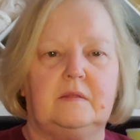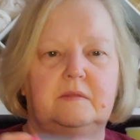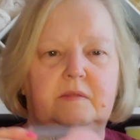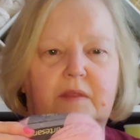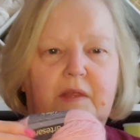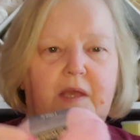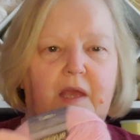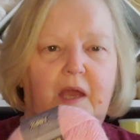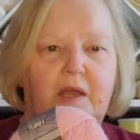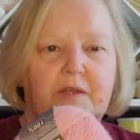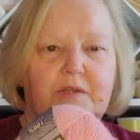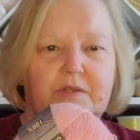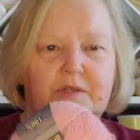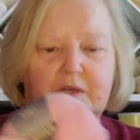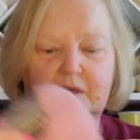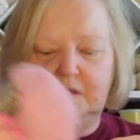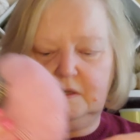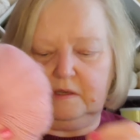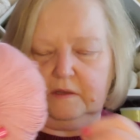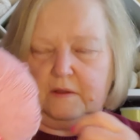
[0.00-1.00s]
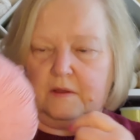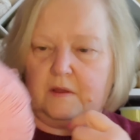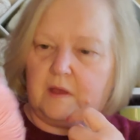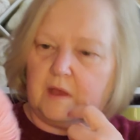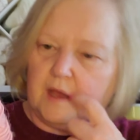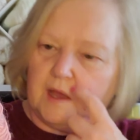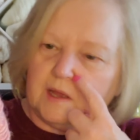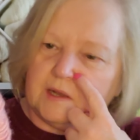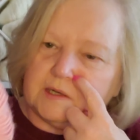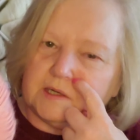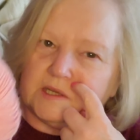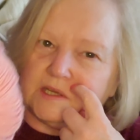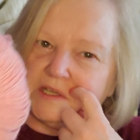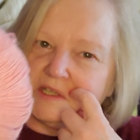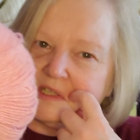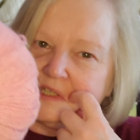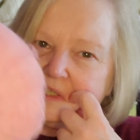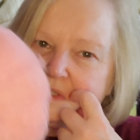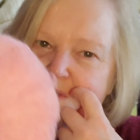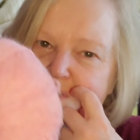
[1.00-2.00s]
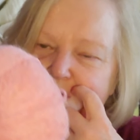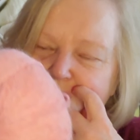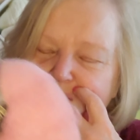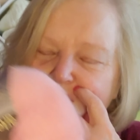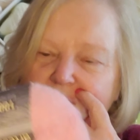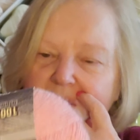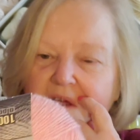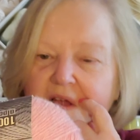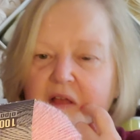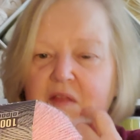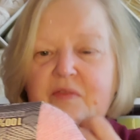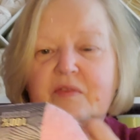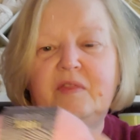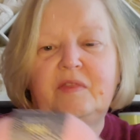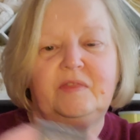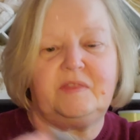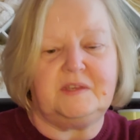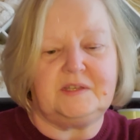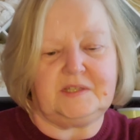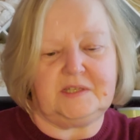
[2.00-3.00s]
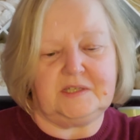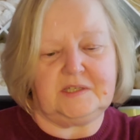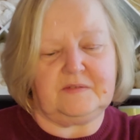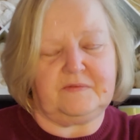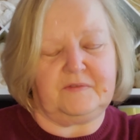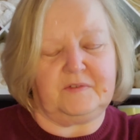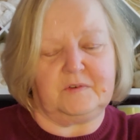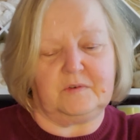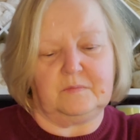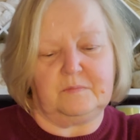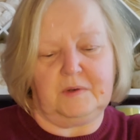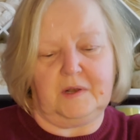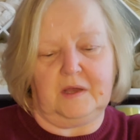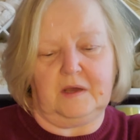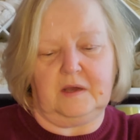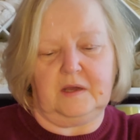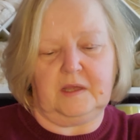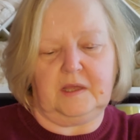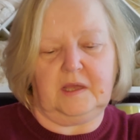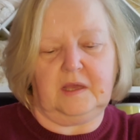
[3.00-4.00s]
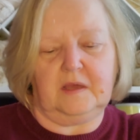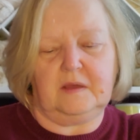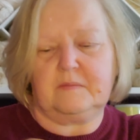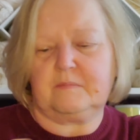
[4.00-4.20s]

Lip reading: the edging, and it's this is a 4-ply.